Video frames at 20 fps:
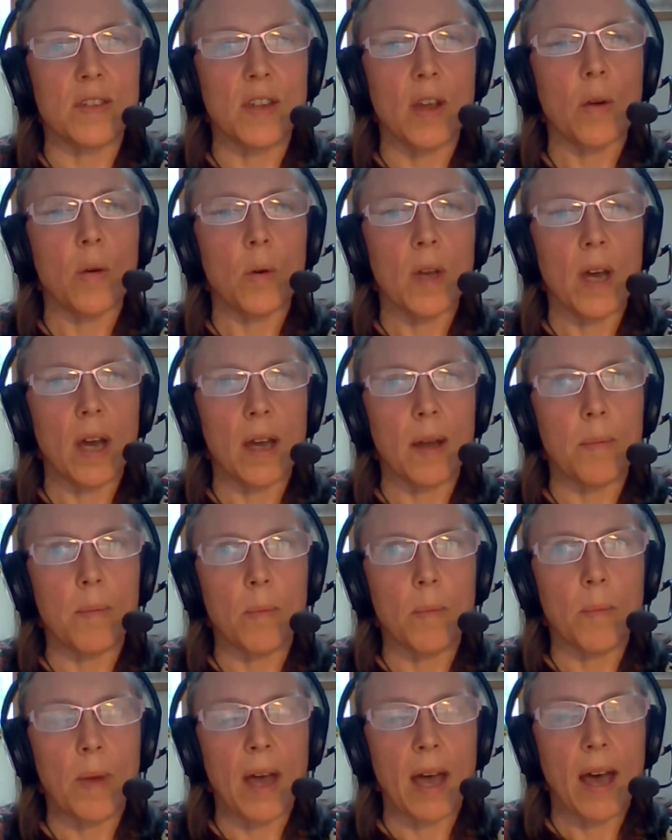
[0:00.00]
So
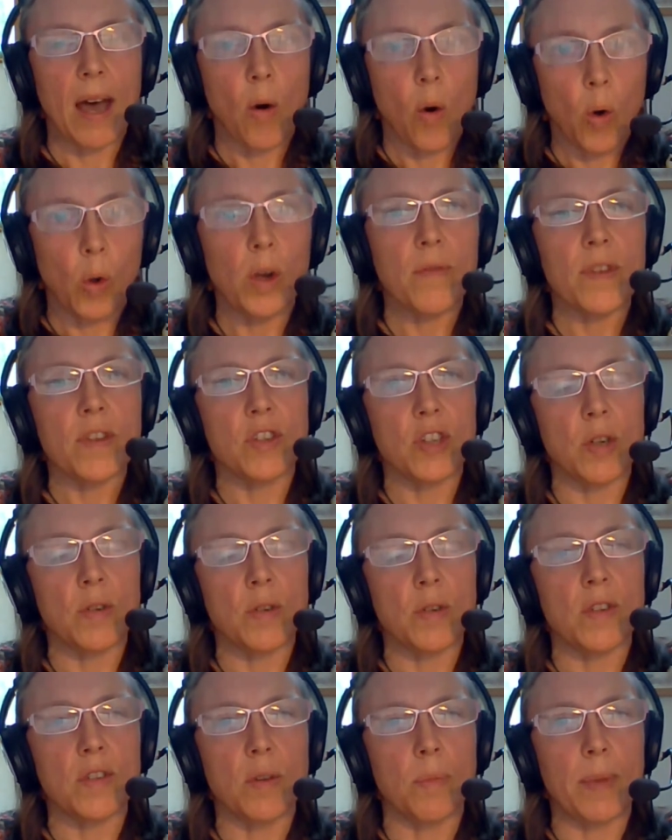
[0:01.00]
all of the
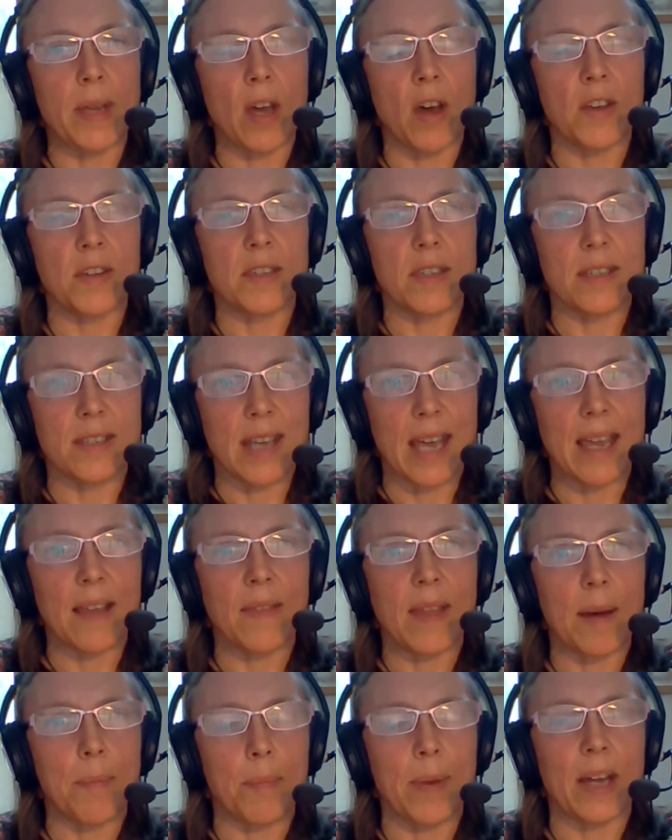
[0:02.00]
students will be asked to
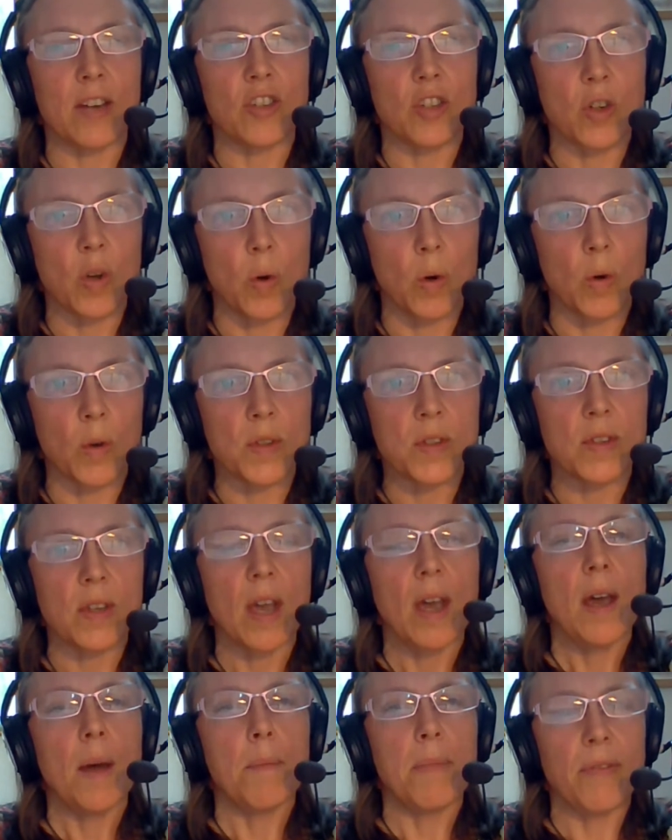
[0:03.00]
take that badge course
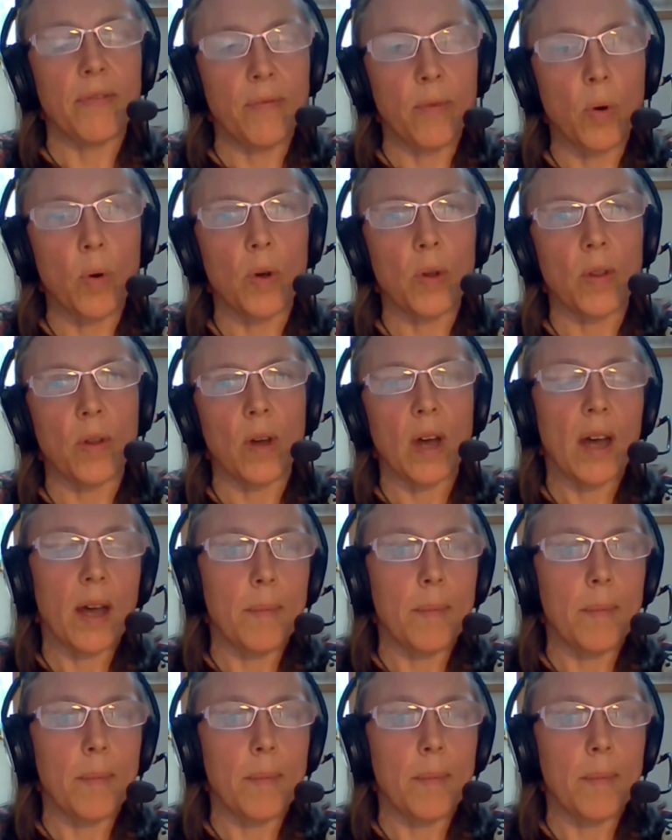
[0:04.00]
before